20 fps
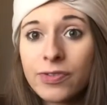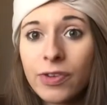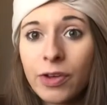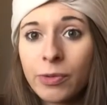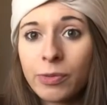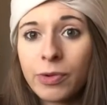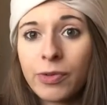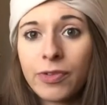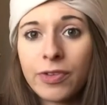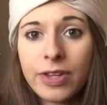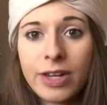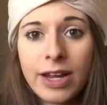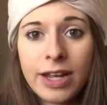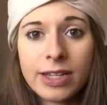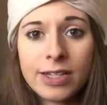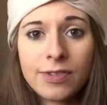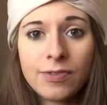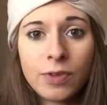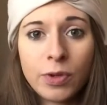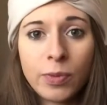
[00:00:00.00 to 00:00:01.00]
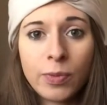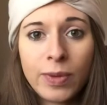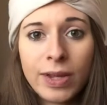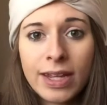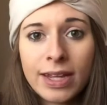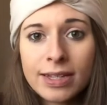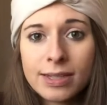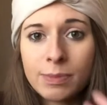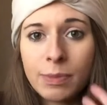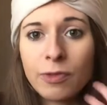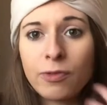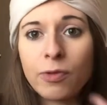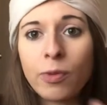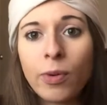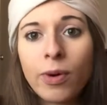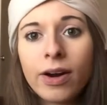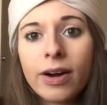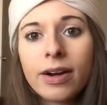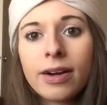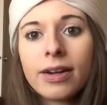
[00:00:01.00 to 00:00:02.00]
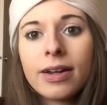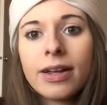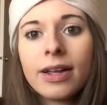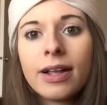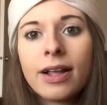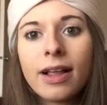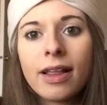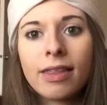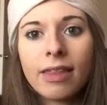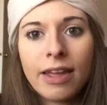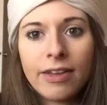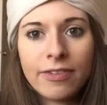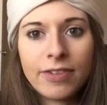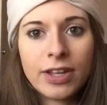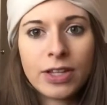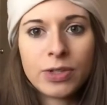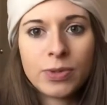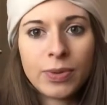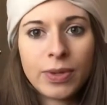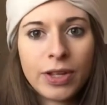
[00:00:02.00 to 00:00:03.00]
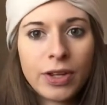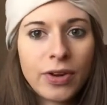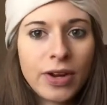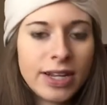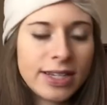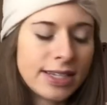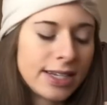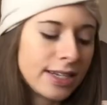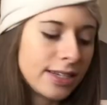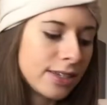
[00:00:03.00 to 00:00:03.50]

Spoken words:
filmed over the next few weeks before life gets really crazy.